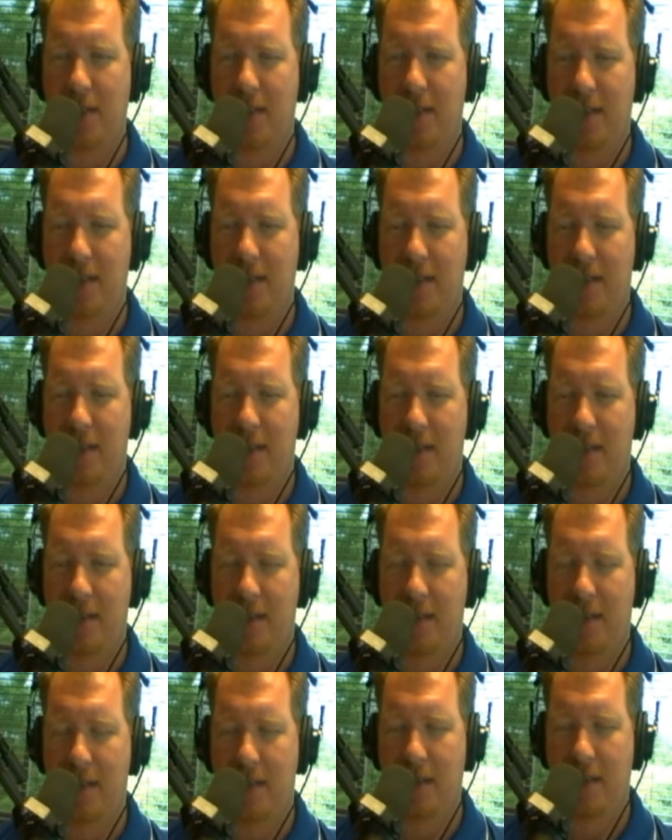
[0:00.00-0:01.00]

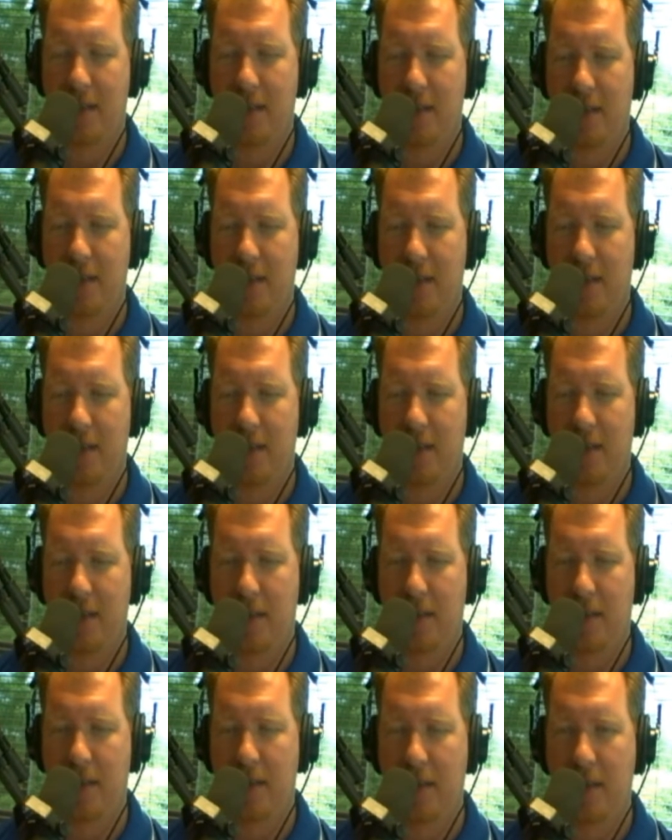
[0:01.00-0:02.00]

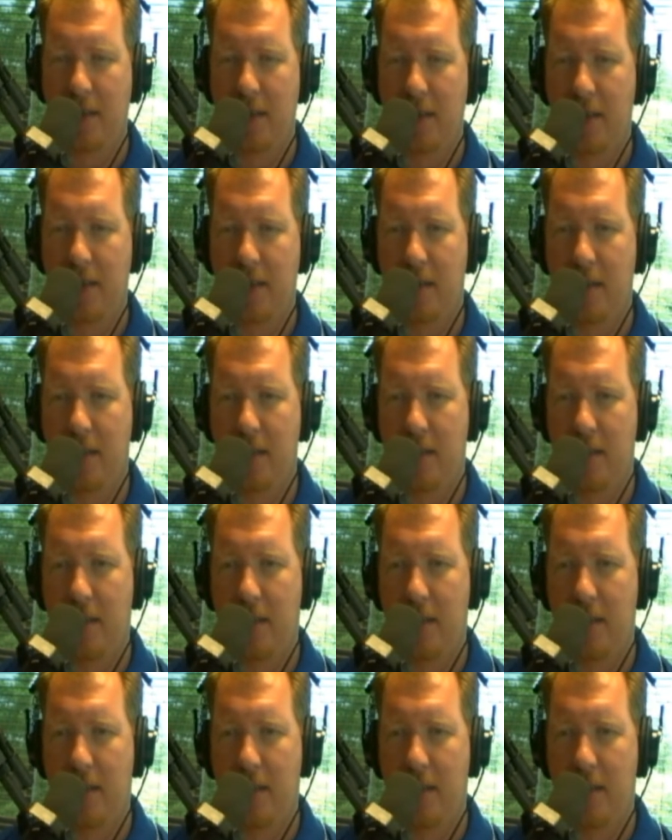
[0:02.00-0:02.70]
Nobody speaks.